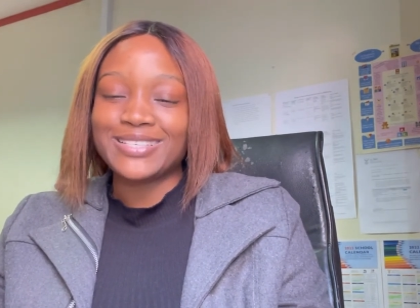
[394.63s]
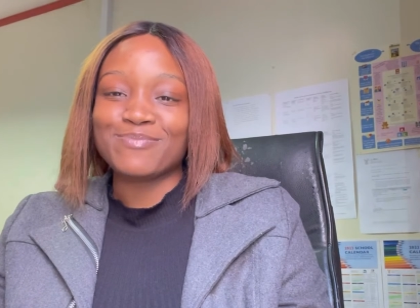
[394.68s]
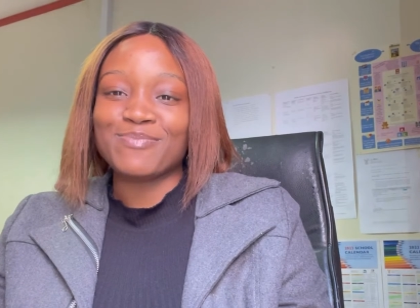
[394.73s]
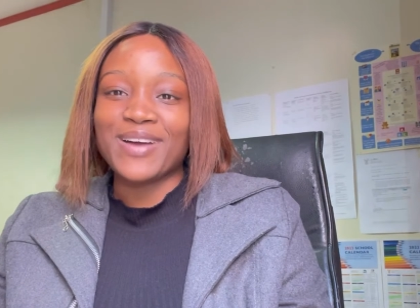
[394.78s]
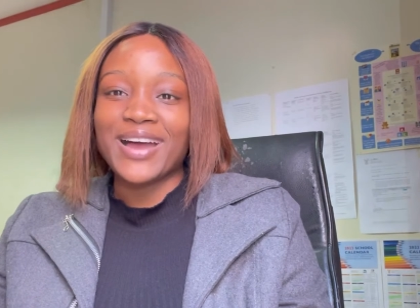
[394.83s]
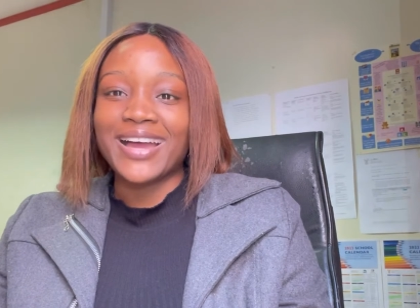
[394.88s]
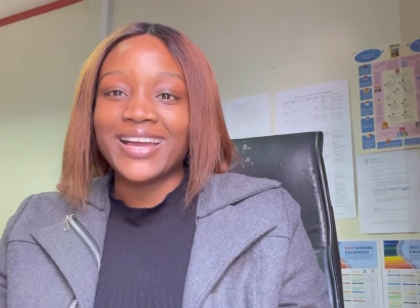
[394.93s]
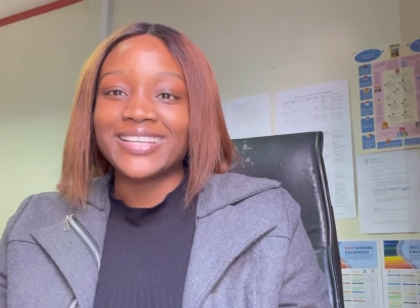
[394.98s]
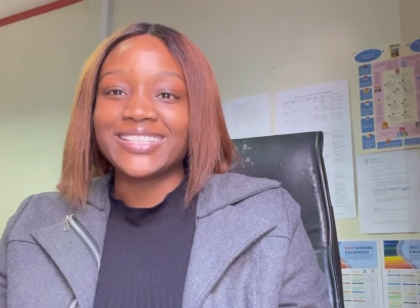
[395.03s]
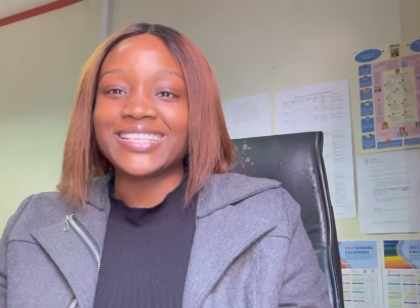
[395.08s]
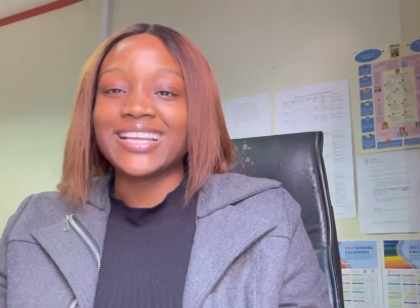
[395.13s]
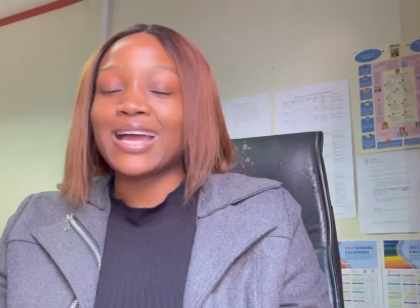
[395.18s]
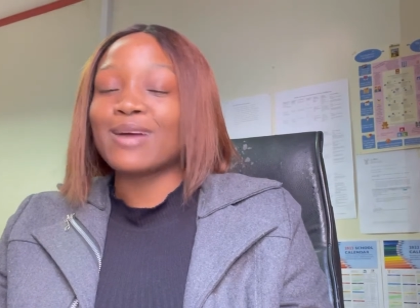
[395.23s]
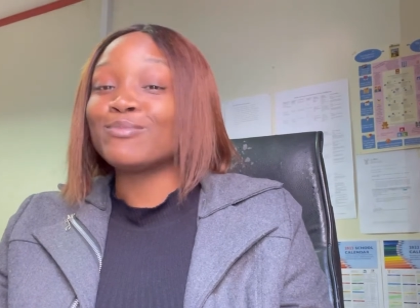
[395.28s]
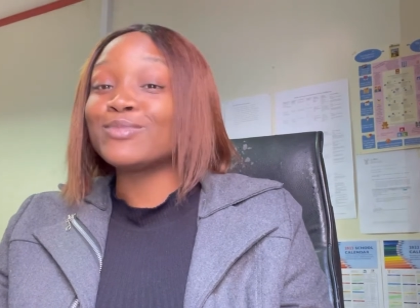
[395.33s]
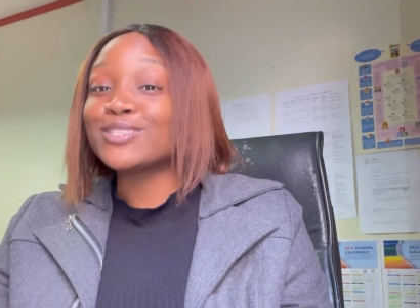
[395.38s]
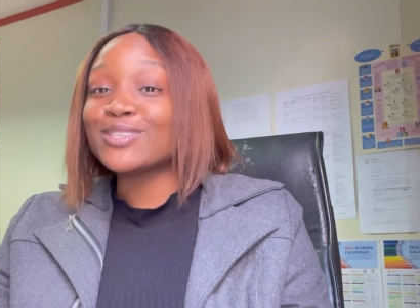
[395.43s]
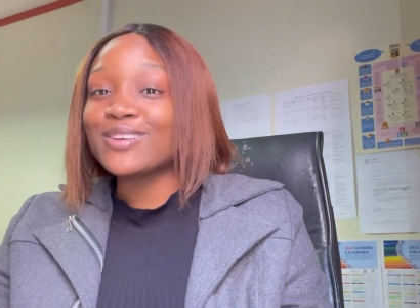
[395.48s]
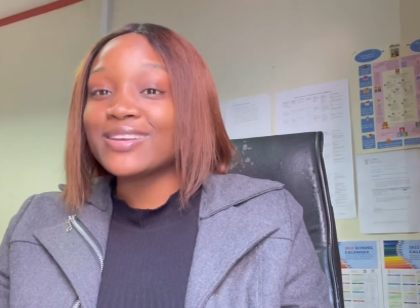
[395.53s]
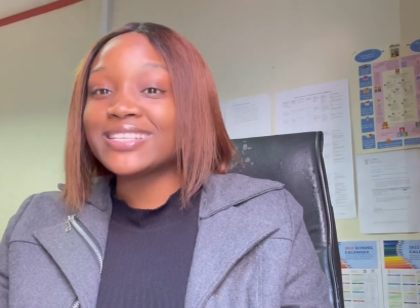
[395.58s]
But I'm
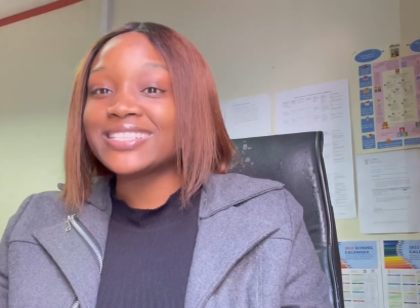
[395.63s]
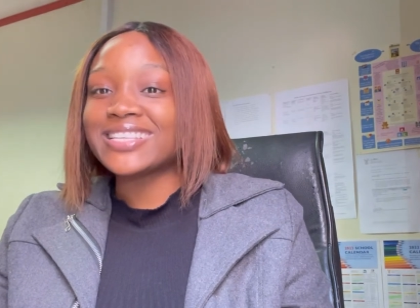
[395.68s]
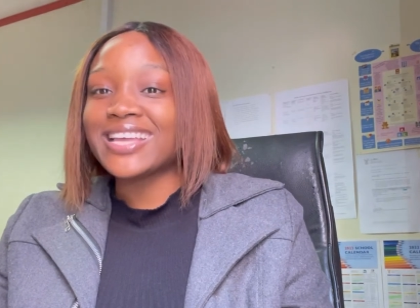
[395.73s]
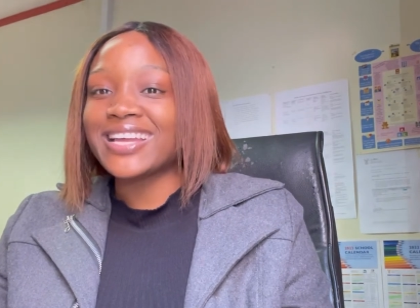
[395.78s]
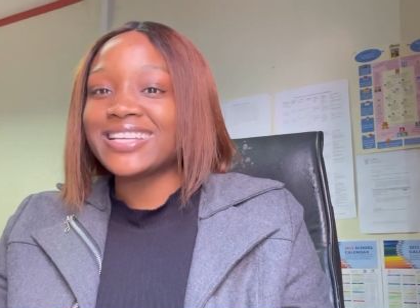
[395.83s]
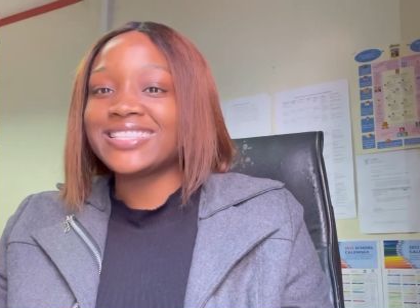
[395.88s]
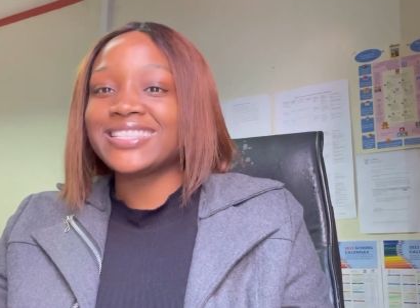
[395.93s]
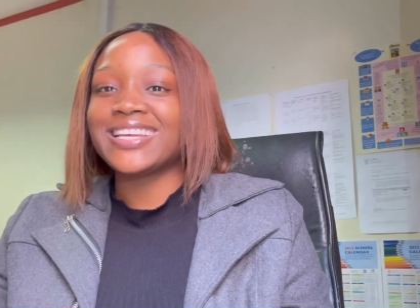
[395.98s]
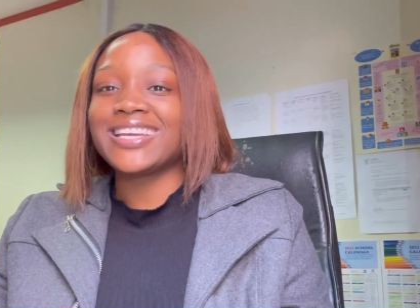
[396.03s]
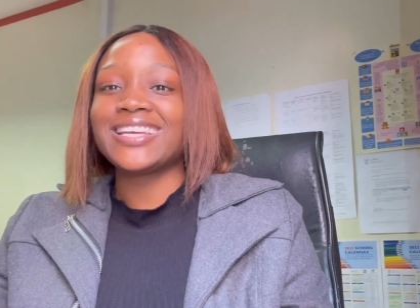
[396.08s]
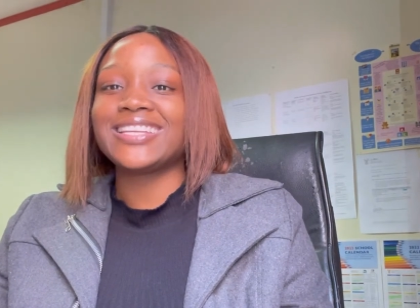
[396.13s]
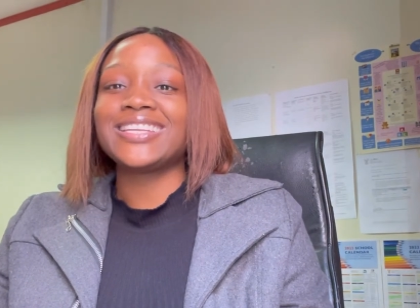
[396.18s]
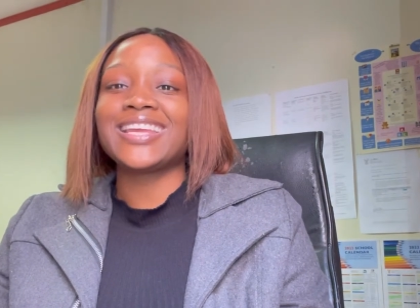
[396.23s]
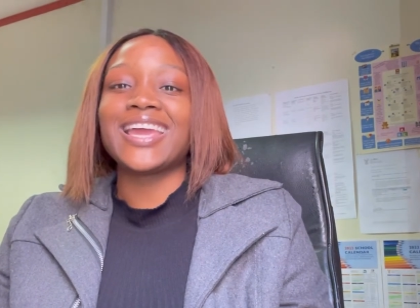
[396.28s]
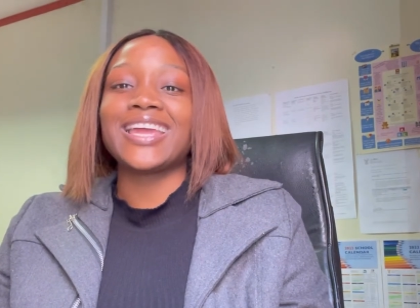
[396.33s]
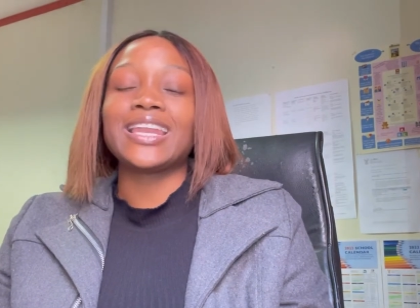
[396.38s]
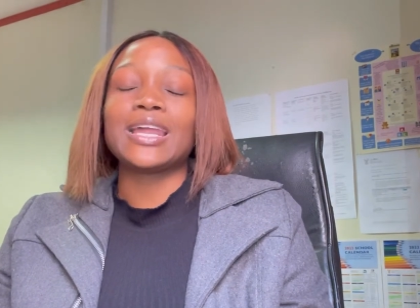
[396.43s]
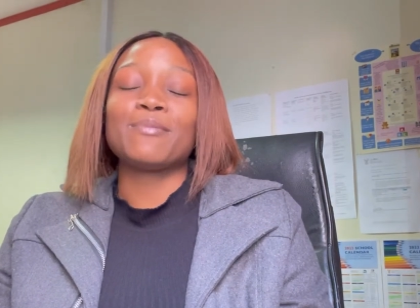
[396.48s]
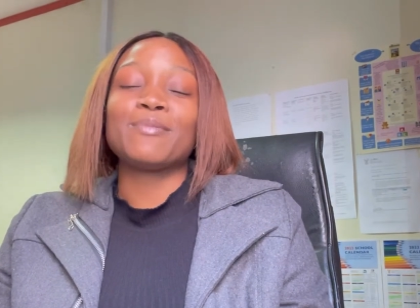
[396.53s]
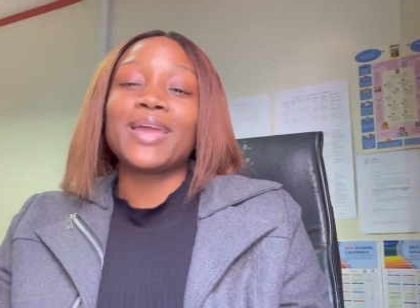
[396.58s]
so excited,
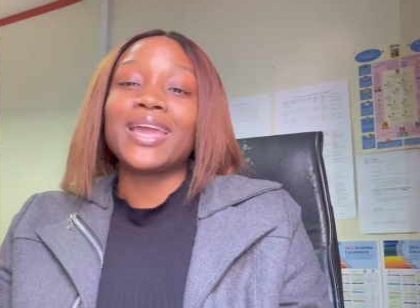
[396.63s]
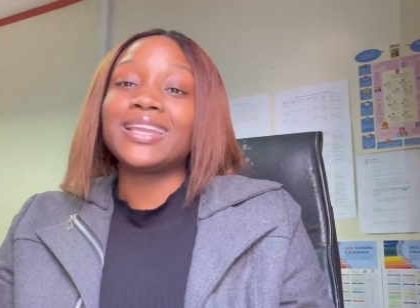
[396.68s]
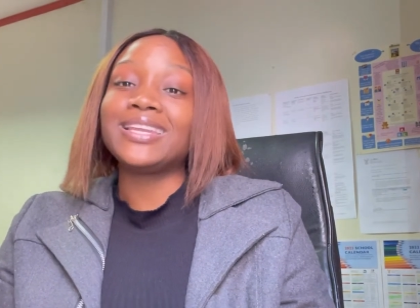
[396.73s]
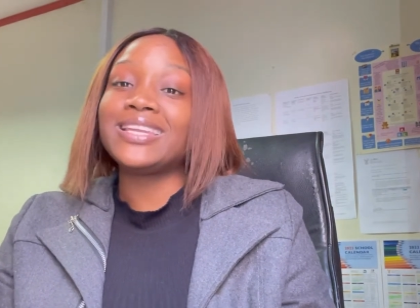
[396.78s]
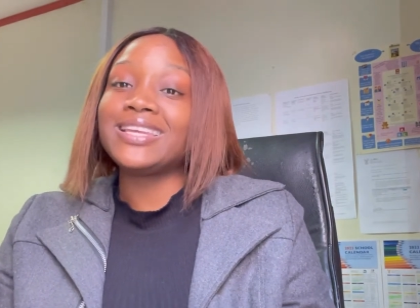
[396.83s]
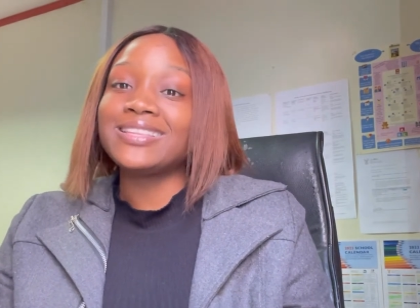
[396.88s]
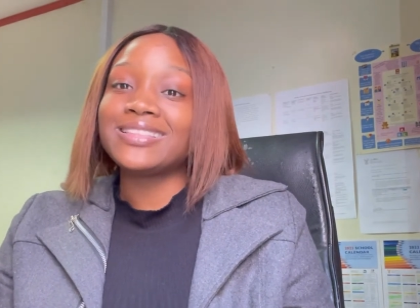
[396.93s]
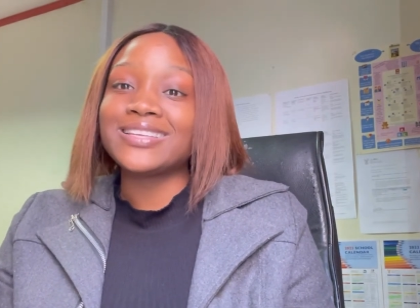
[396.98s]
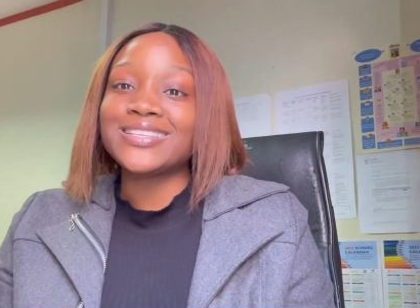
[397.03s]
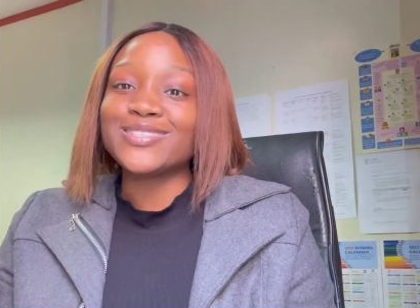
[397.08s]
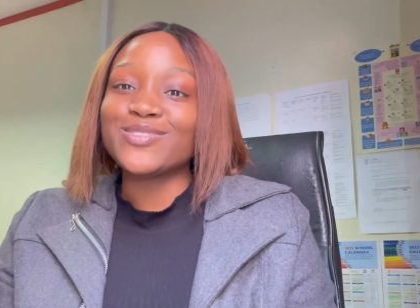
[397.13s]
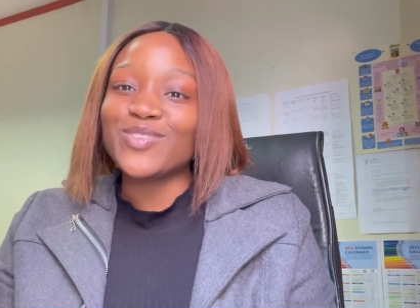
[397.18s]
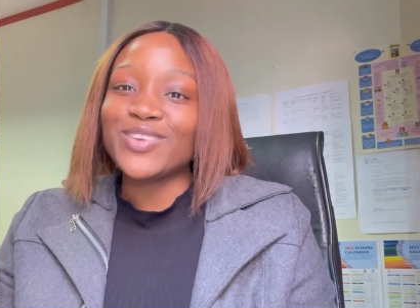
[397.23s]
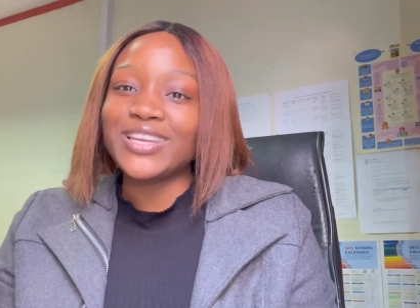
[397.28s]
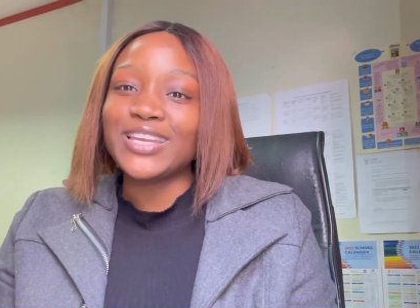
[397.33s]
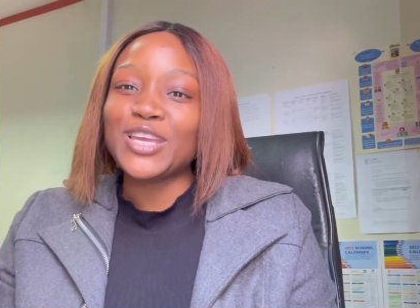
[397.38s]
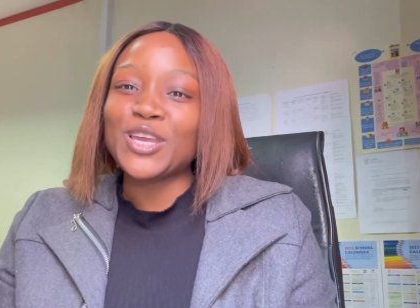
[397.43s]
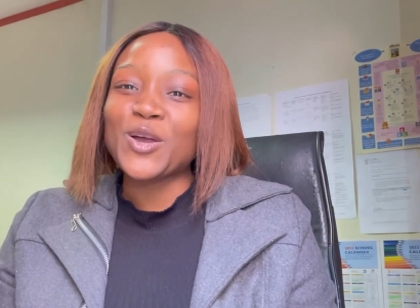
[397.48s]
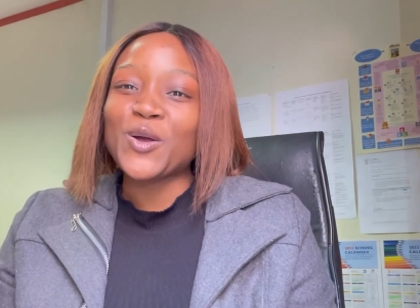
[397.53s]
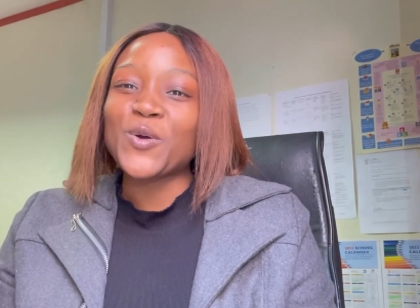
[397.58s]
and I'm ending this
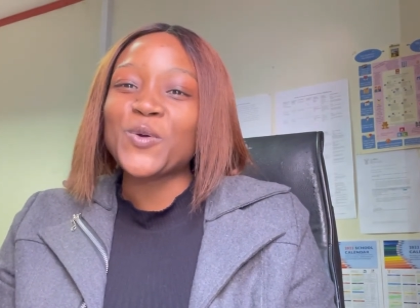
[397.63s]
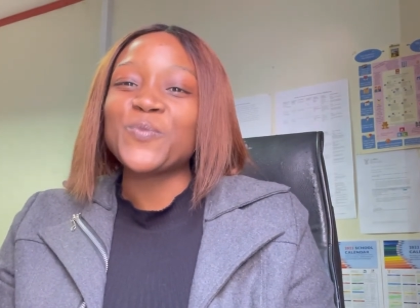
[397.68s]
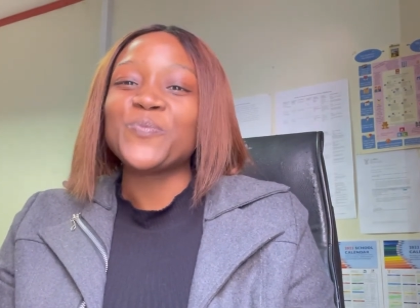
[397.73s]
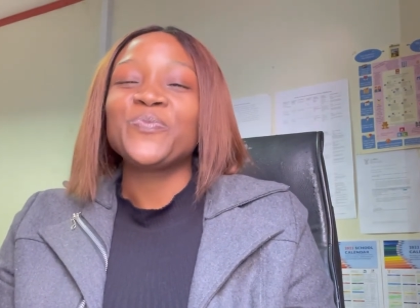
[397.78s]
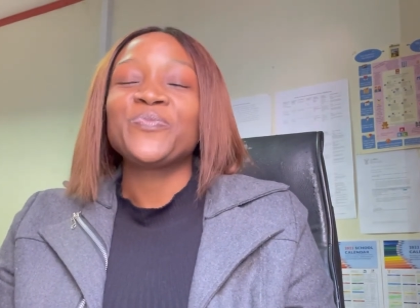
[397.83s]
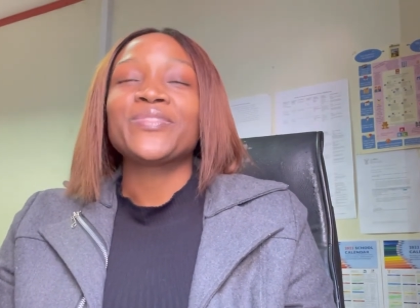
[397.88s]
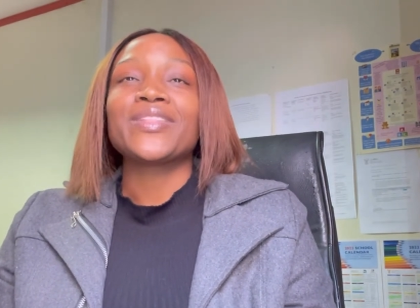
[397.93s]
video.